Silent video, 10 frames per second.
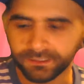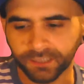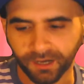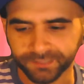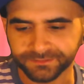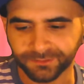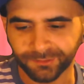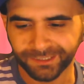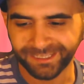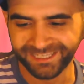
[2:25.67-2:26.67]
All right,
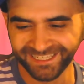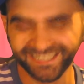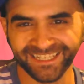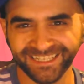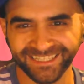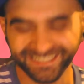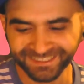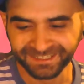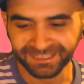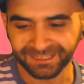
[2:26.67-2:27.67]
so
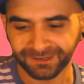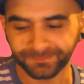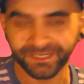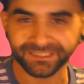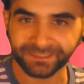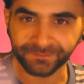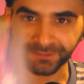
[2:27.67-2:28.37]
the next game I'm going to talk